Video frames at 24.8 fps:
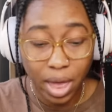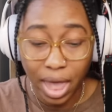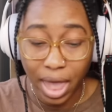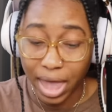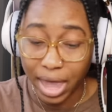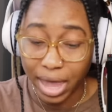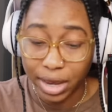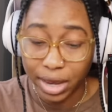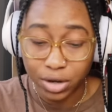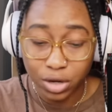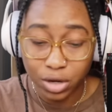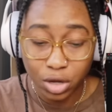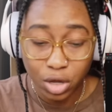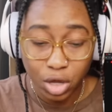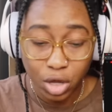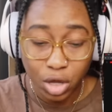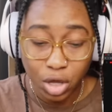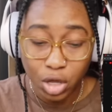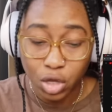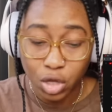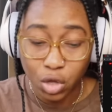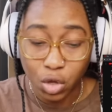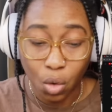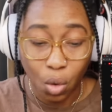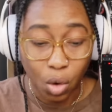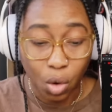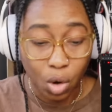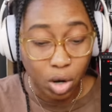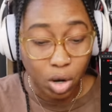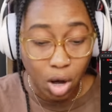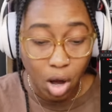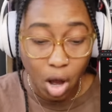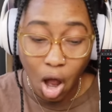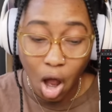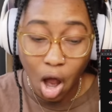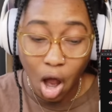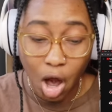and
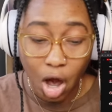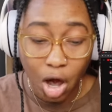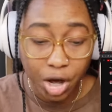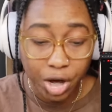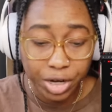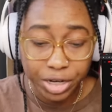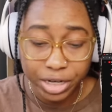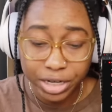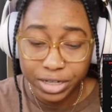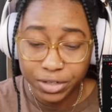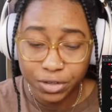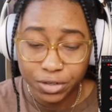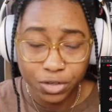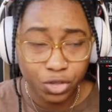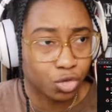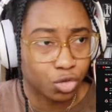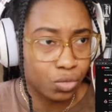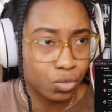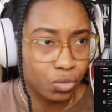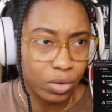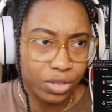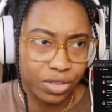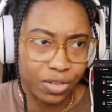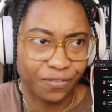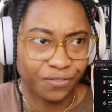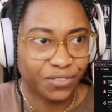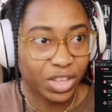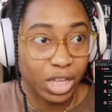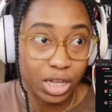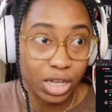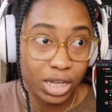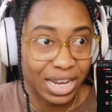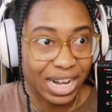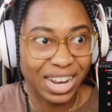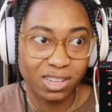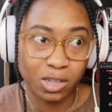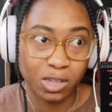your artist, what the fuck
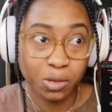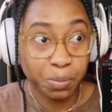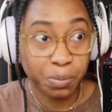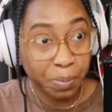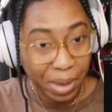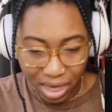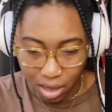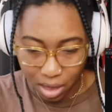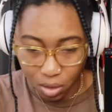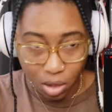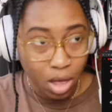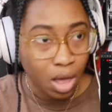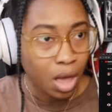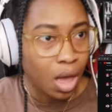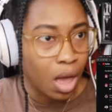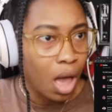can I spell?